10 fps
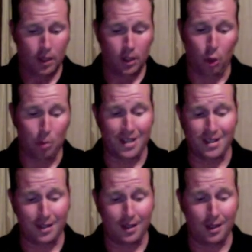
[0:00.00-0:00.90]

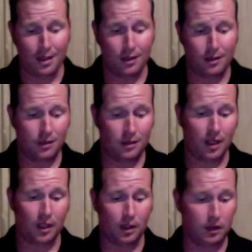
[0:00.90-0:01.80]
obesity,
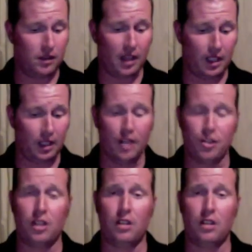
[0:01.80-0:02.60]
psychological